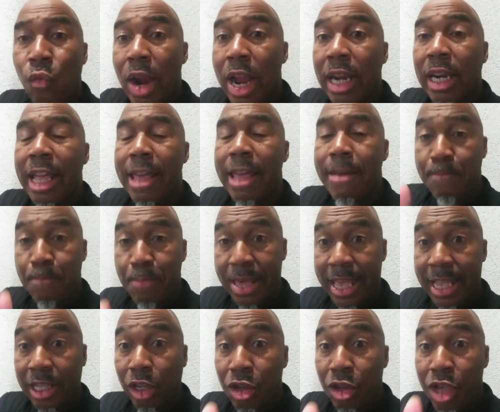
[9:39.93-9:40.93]
Will it
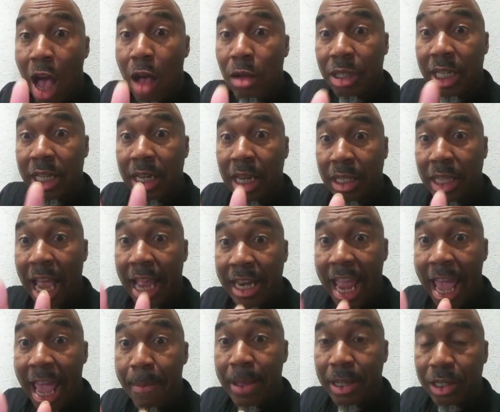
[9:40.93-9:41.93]
be, so y'all see the
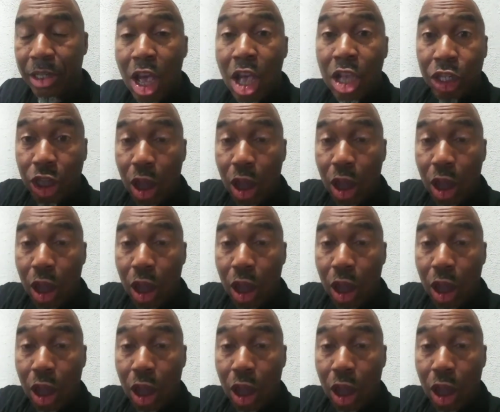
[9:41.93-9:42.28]
dynamics?